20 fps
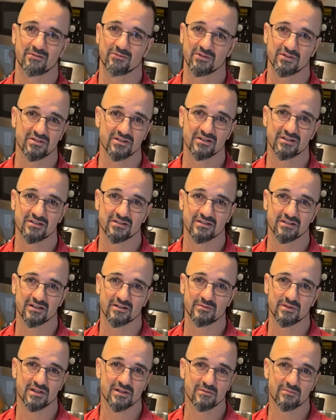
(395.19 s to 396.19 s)
with it. I
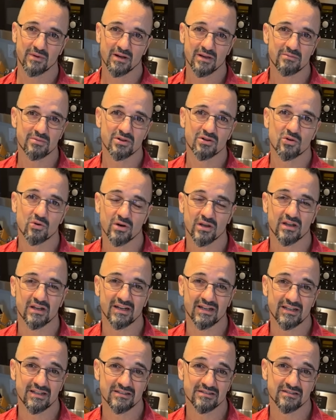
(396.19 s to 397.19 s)
mean, it might be quick and
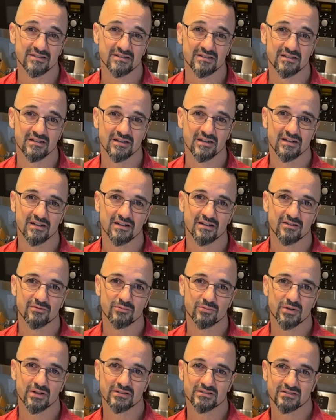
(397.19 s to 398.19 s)
easy,
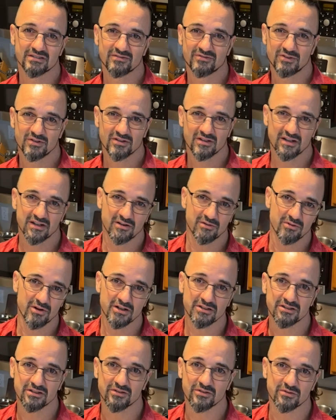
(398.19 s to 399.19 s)
but if you're kind of
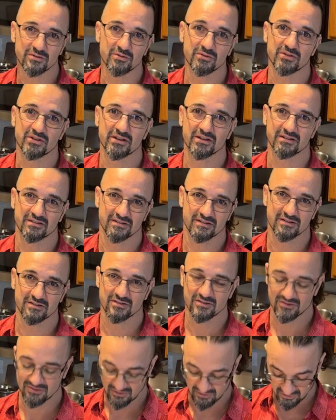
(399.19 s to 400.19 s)
rushing through things, it's
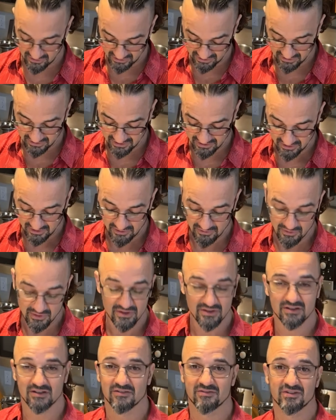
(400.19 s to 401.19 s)
just gonna
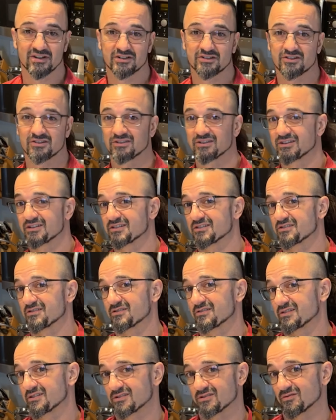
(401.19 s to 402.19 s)
really eventually just
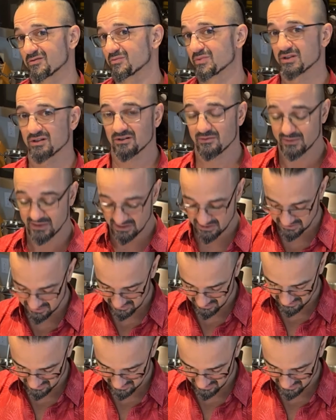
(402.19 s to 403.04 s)
turn into a bigger mess.